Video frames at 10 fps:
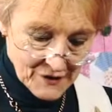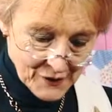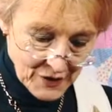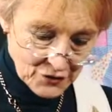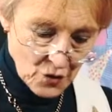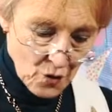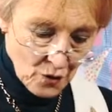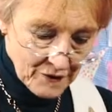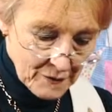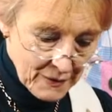to stitch
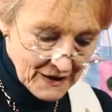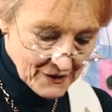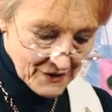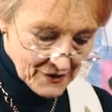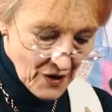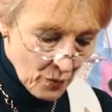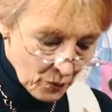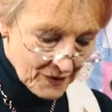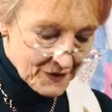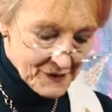all of the pieces
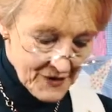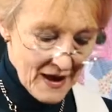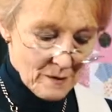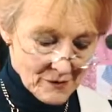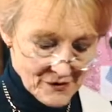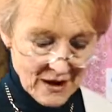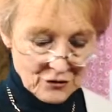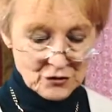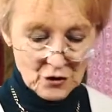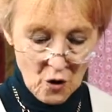with the same section